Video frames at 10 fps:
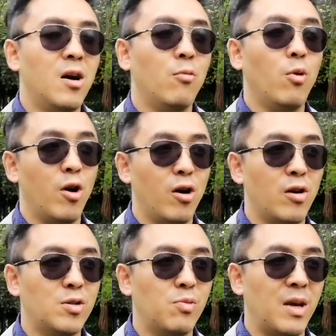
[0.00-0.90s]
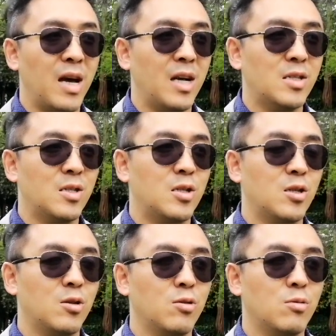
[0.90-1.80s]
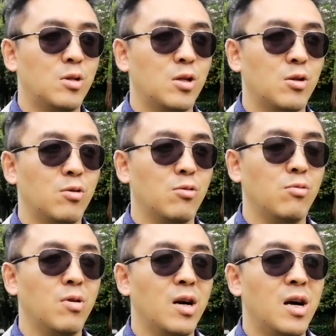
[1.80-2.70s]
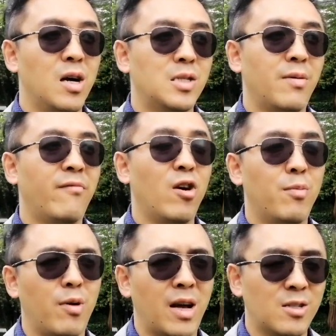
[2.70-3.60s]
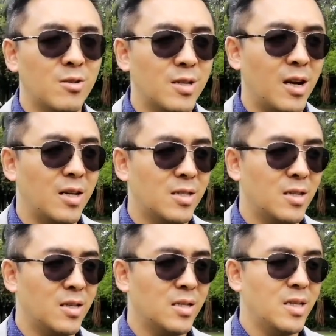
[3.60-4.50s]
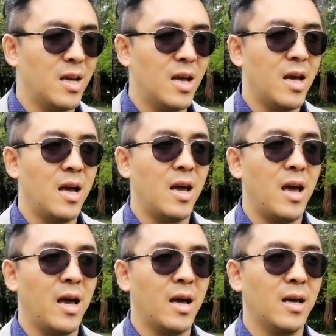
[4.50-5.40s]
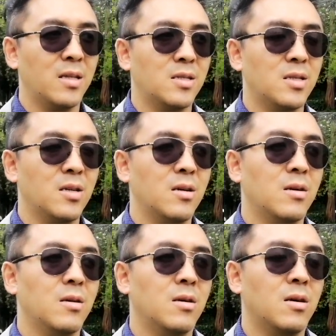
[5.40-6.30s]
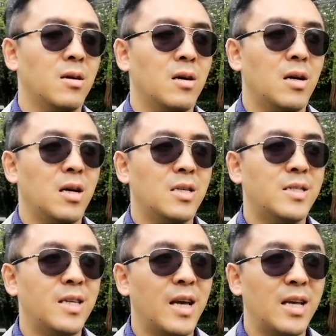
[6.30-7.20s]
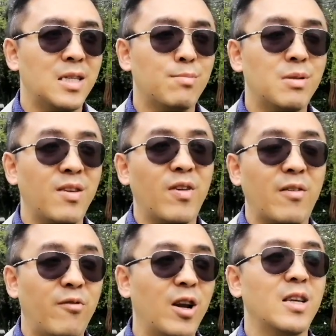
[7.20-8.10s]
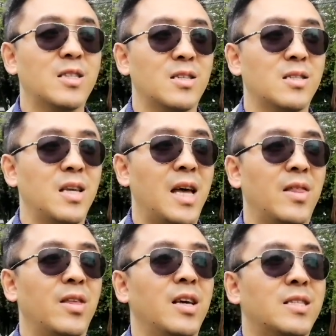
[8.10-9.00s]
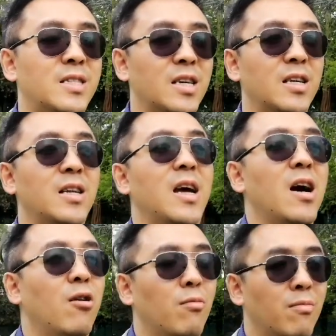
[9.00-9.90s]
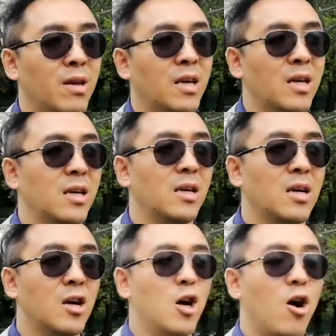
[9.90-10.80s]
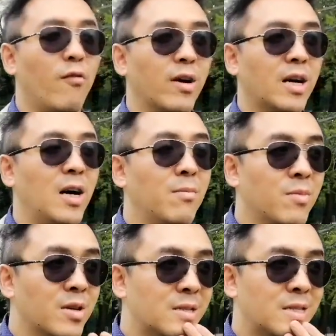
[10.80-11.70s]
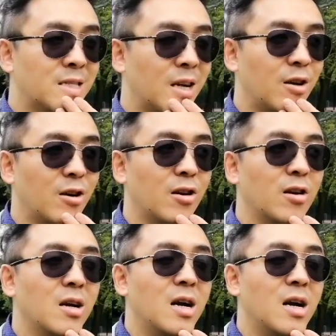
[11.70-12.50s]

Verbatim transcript: words, we had to do some verbal exercises, and say specific phrases. And it did help me overcome the stutter